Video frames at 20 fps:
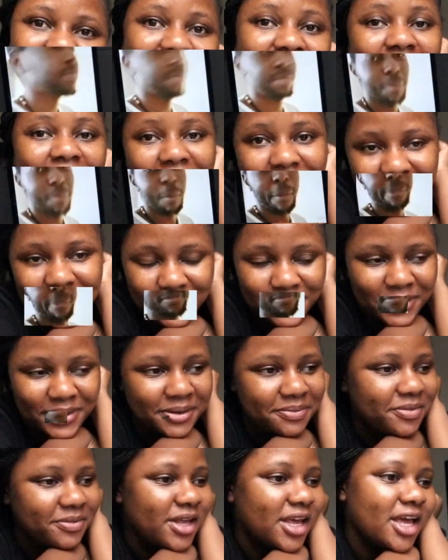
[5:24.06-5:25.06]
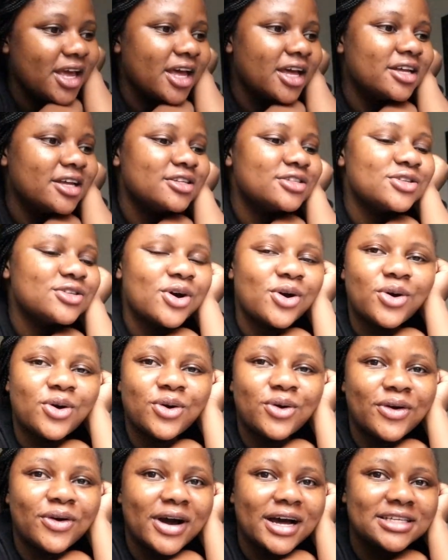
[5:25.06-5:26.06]
Anyway,
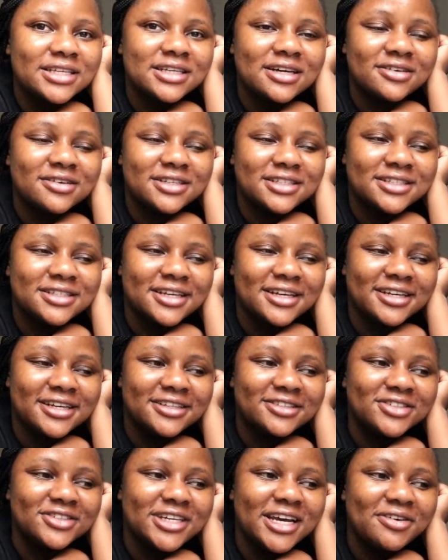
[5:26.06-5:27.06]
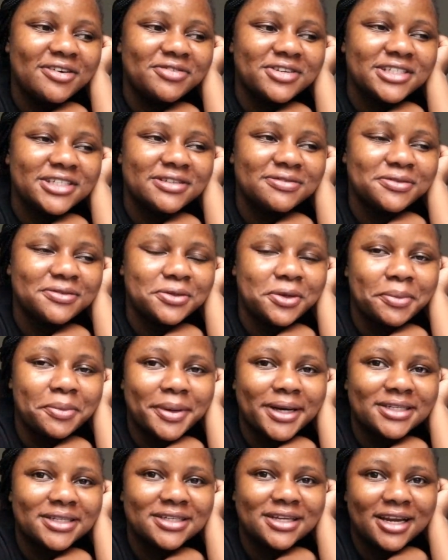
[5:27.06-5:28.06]
so as I was saying, today I've received so
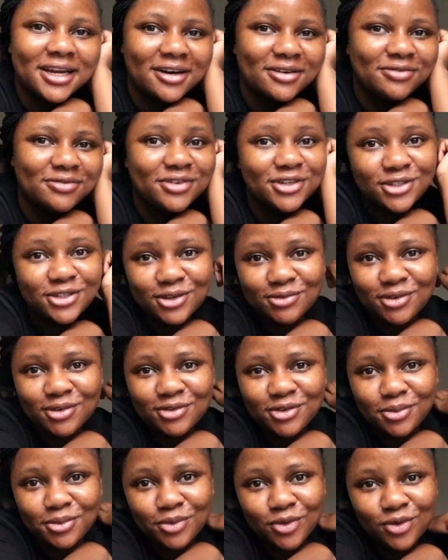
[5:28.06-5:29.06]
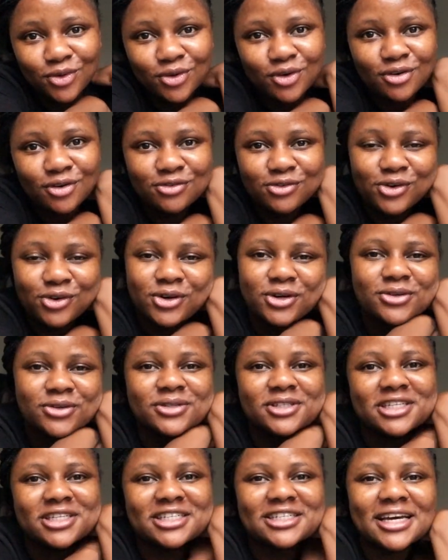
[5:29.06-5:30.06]
much love. First of all, from Google
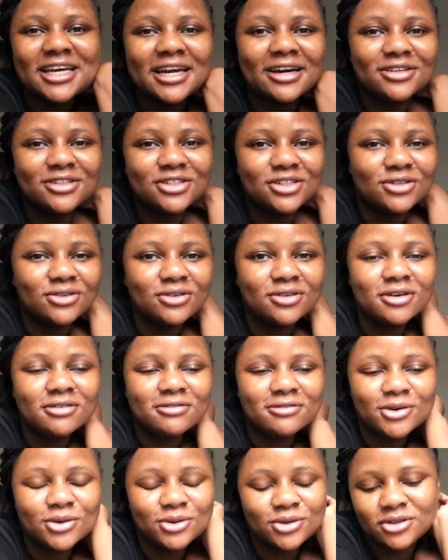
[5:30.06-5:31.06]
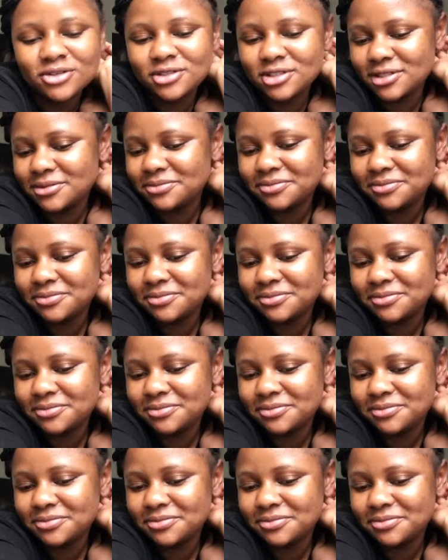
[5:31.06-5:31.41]
Photos, a shout out to Google Photos.